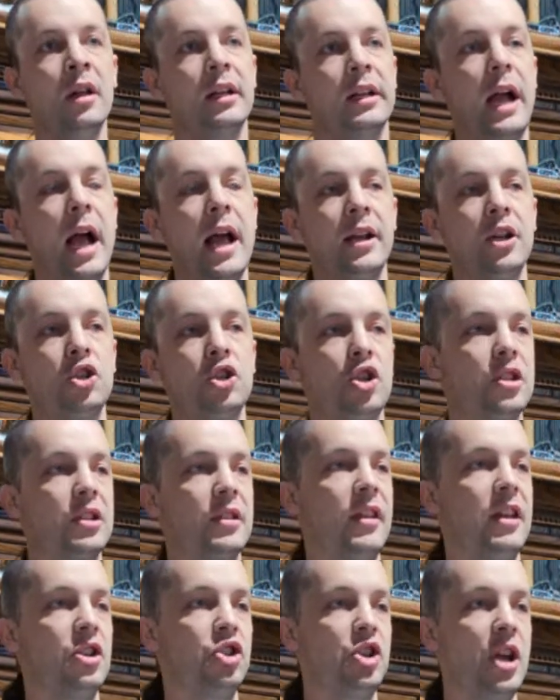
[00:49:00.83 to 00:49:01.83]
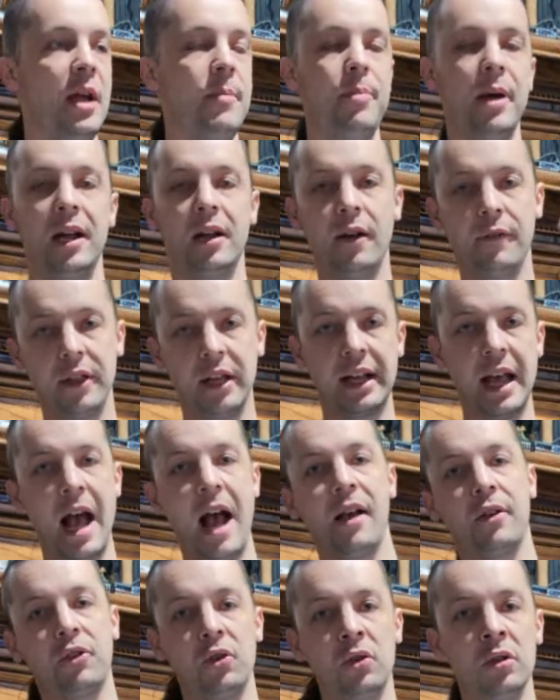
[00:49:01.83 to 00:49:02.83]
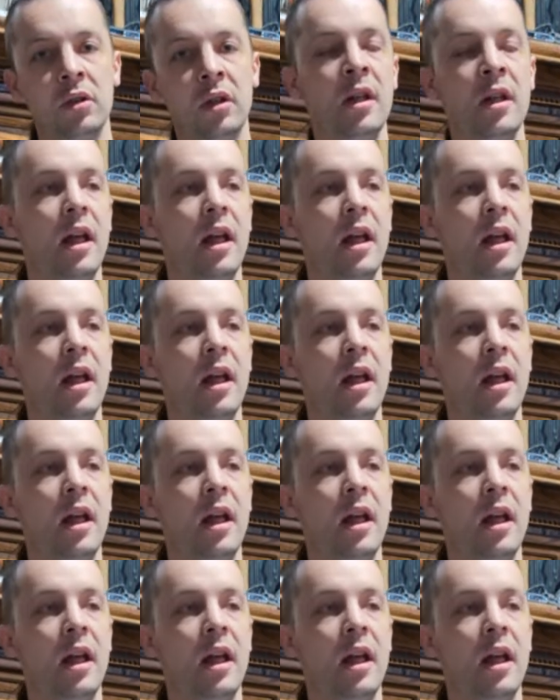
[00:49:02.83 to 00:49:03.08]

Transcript: kind of just the JPEG of the castle,